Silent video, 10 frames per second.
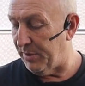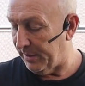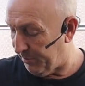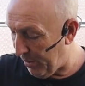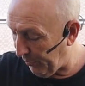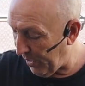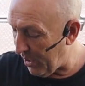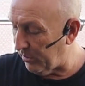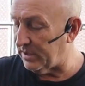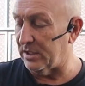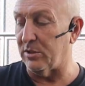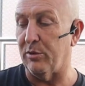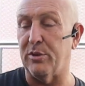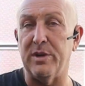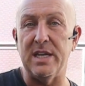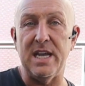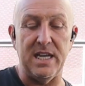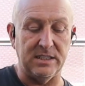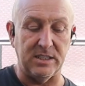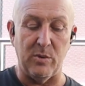But both hoses are three eighths,